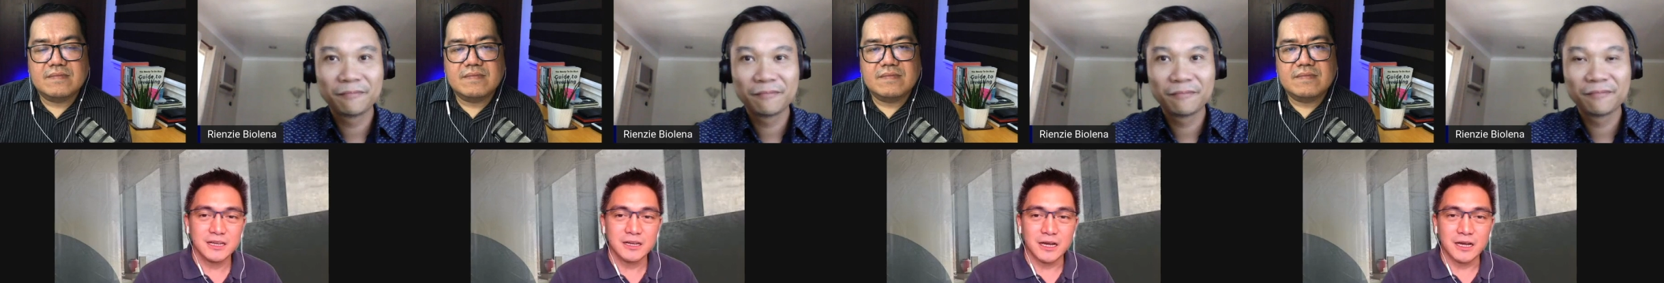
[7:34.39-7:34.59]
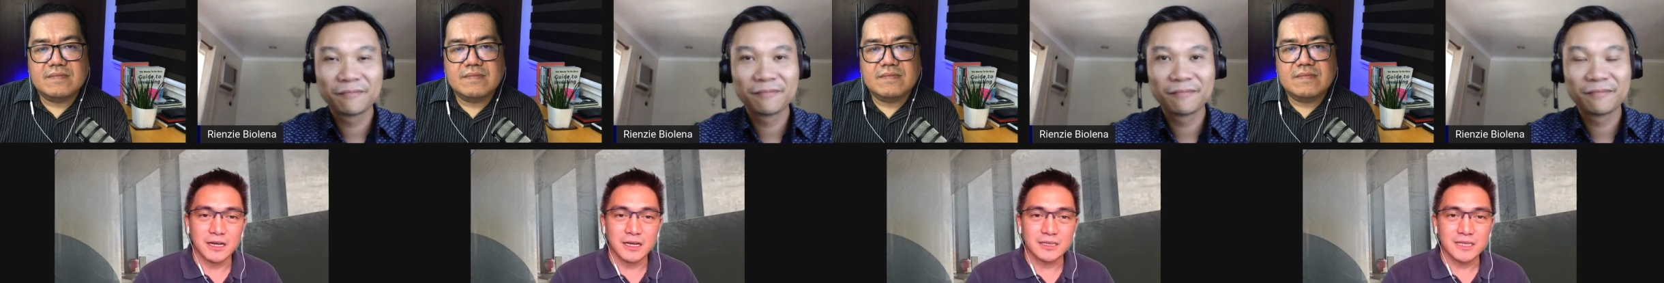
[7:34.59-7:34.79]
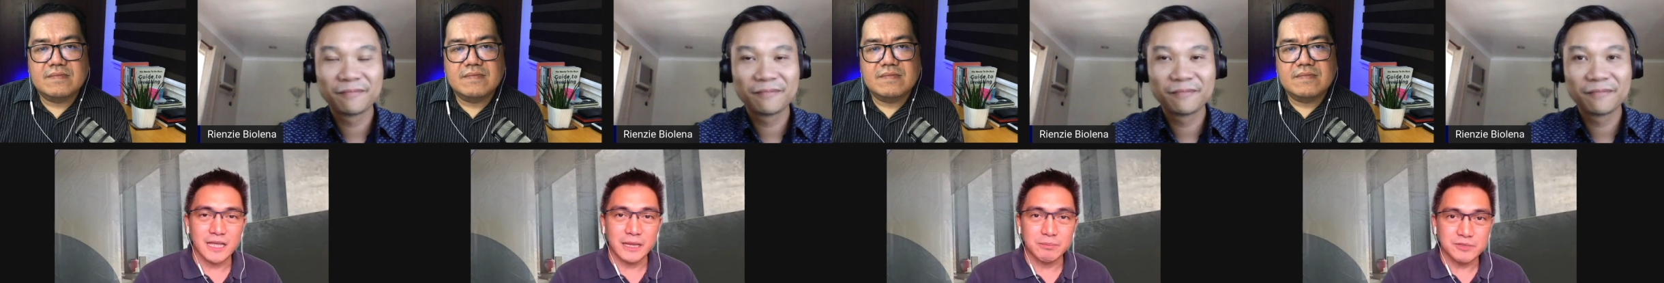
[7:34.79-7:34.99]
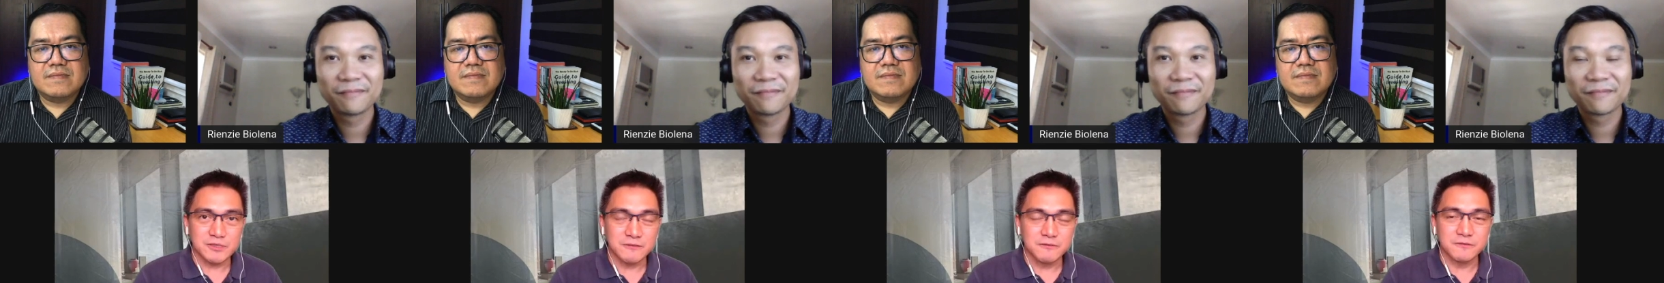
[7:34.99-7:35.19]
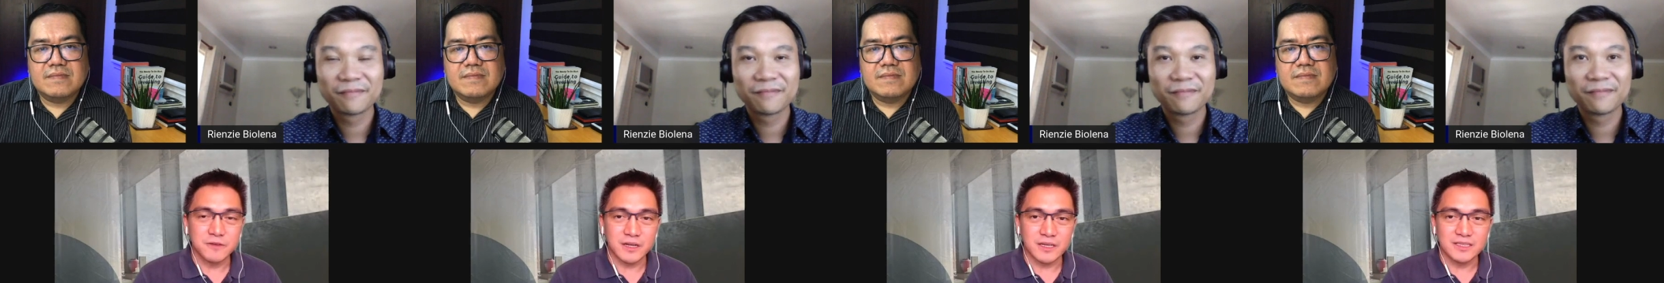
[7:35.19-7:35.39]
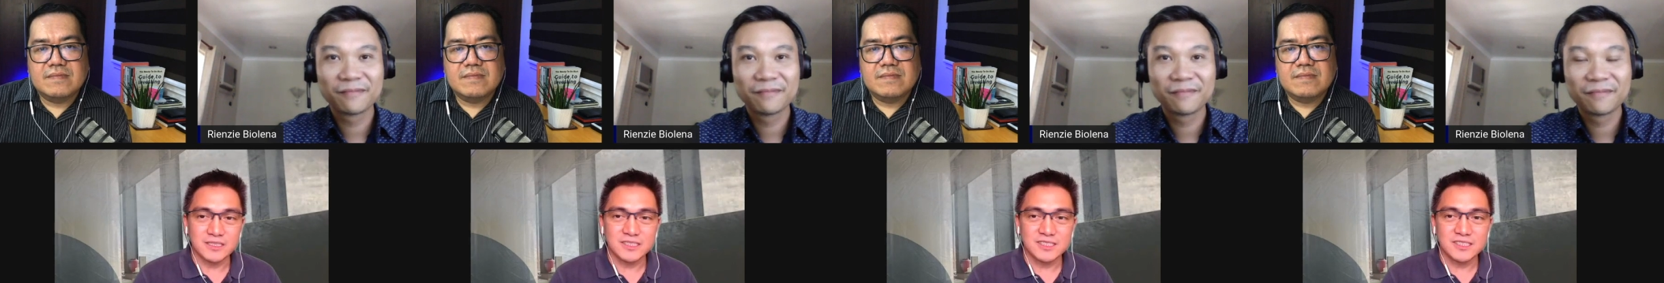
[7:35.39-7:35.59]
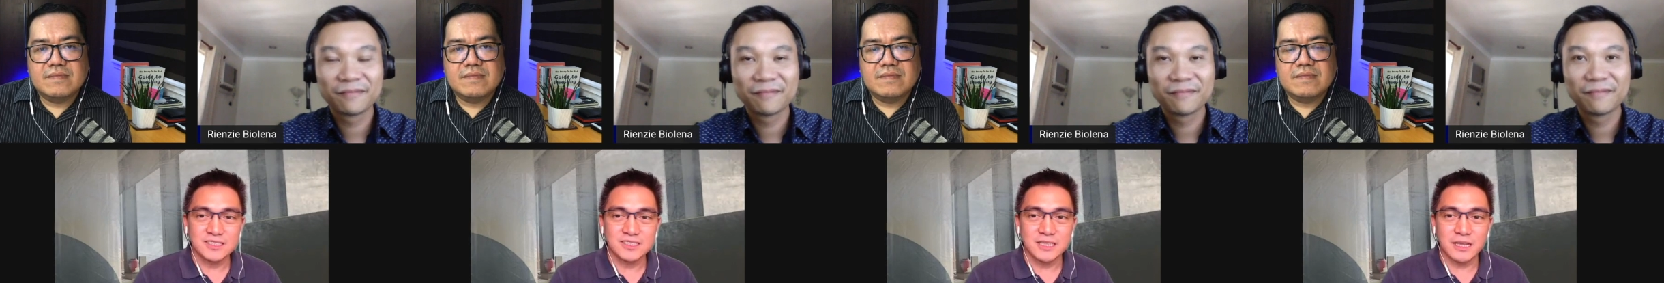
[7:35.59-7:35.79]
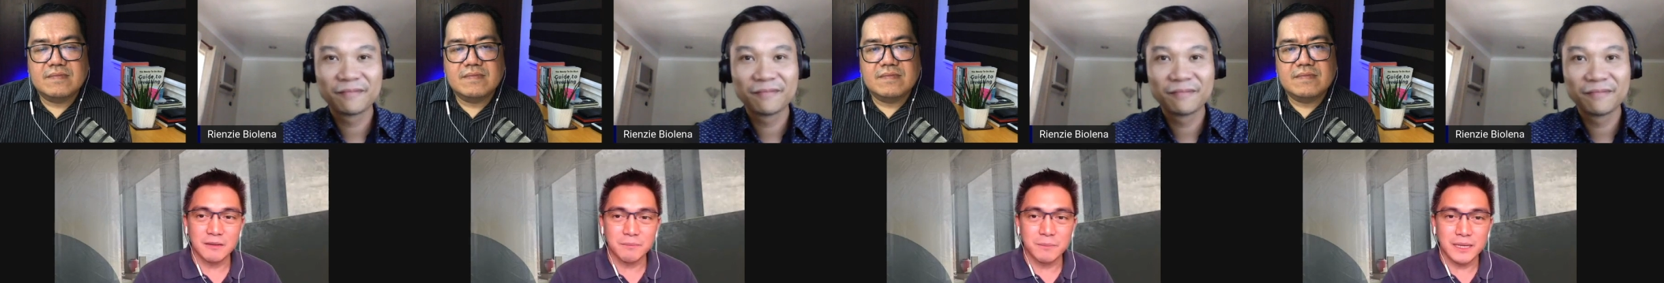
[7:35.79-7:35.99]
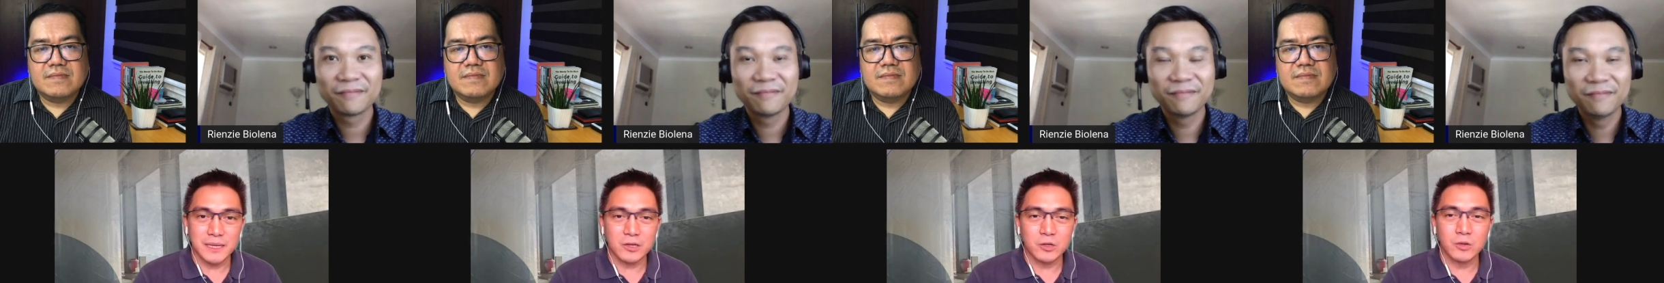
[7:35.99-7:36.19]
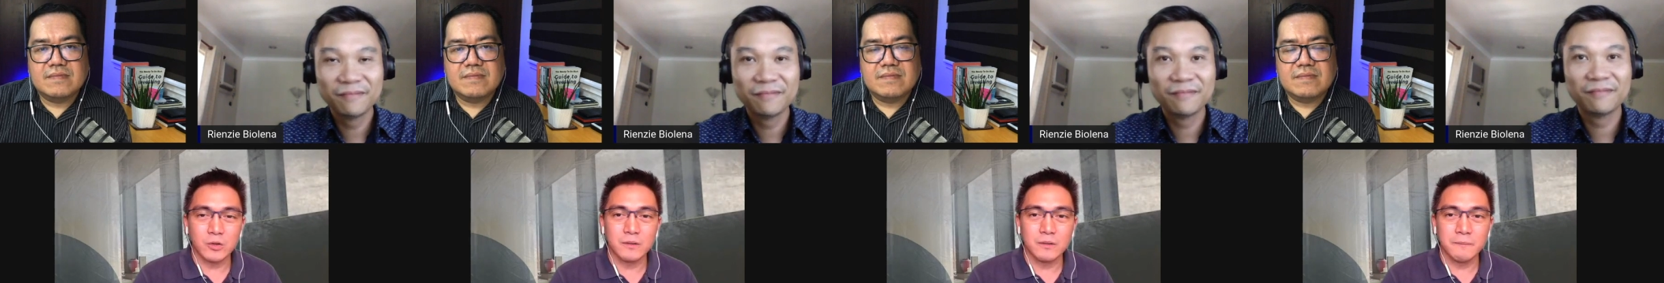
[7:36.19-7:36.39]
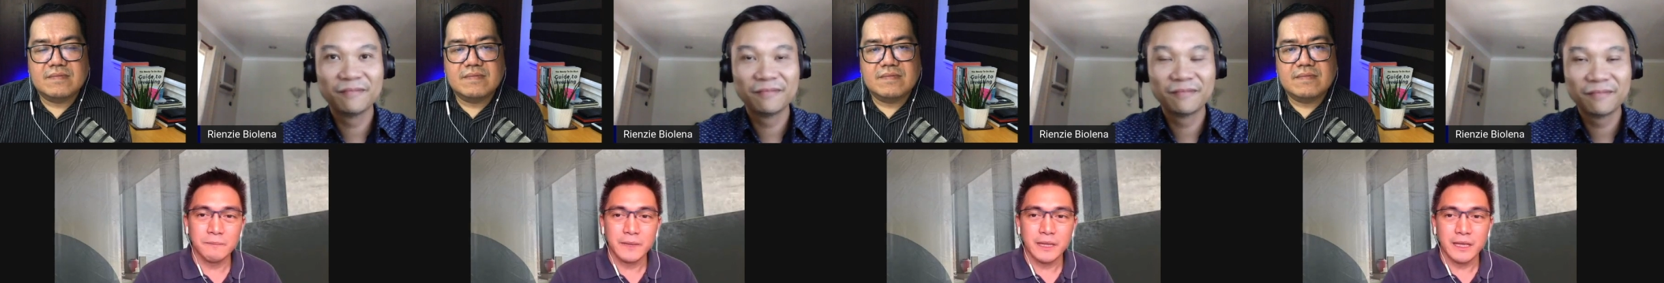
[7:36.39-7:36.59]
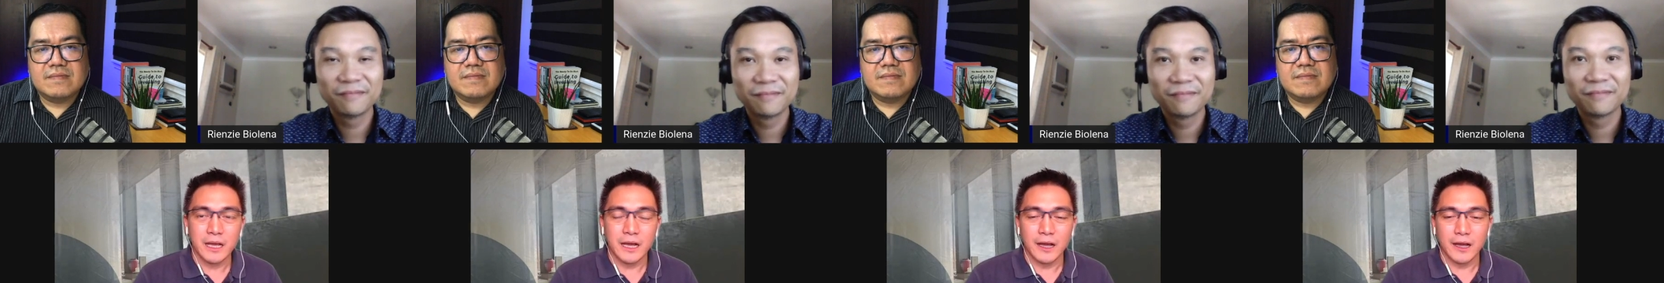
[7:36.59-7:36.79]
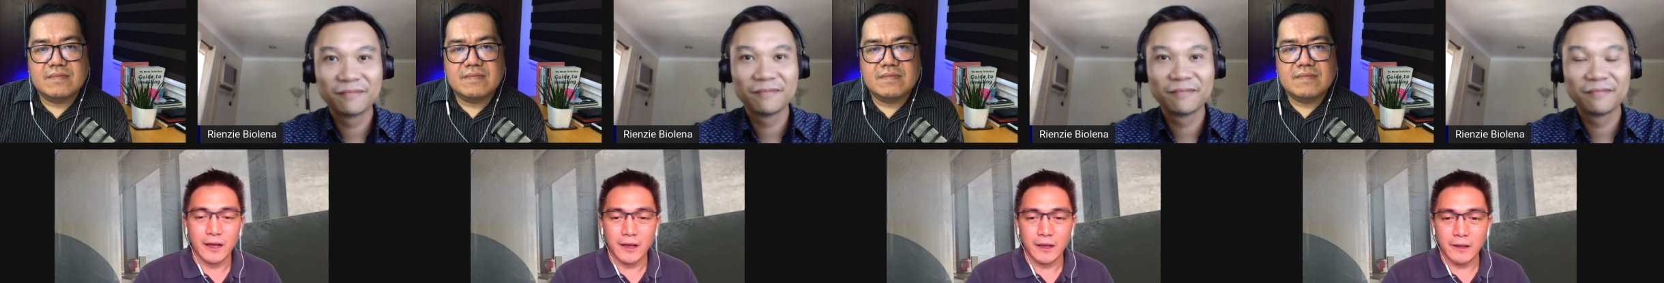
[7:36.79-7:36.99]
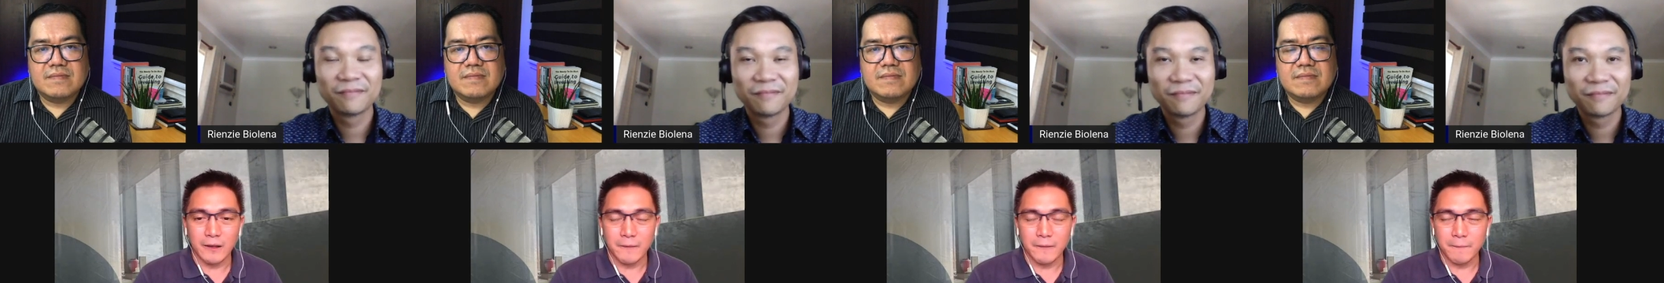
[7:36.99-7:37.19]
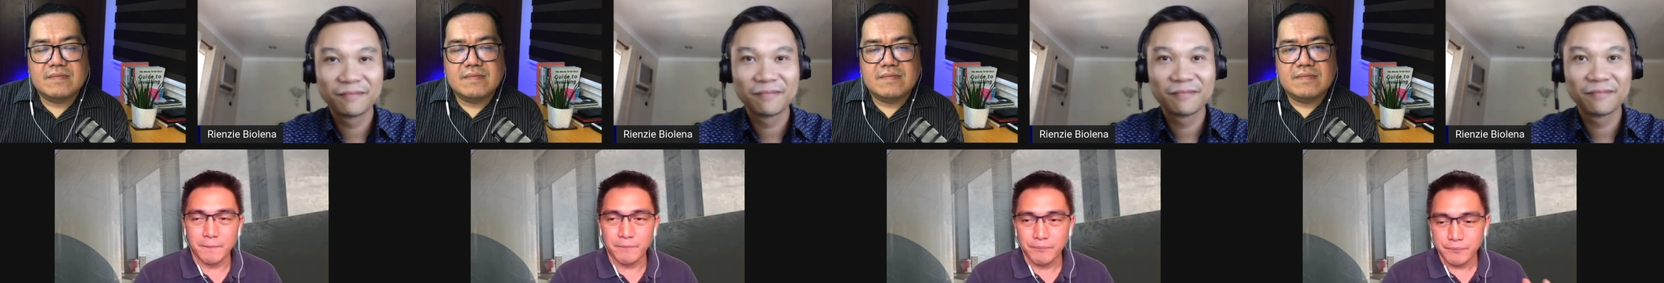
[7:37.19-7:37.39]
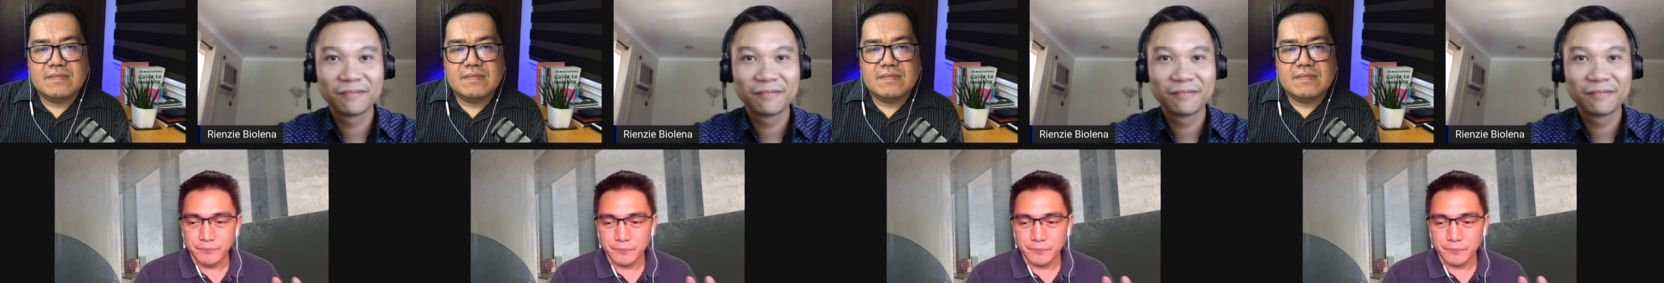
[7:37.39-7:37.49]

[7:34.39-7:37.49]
Speaker 1: uh, types of funds na merong um,